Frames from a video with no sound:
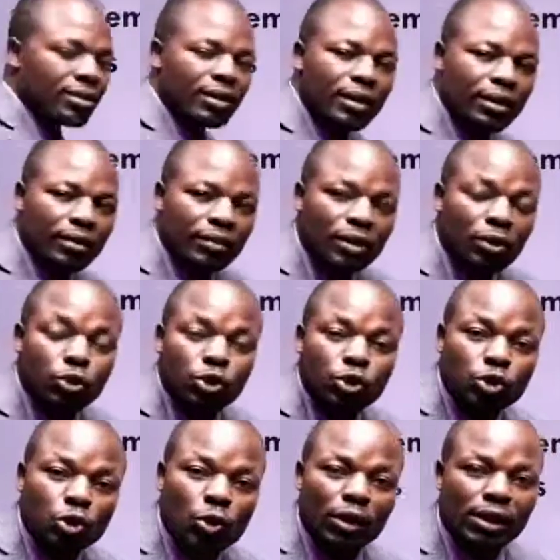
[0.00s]
thing that you
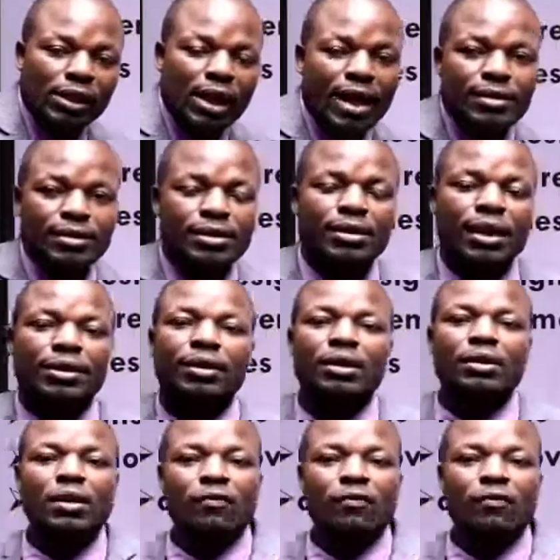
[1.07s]
should know, class, is that the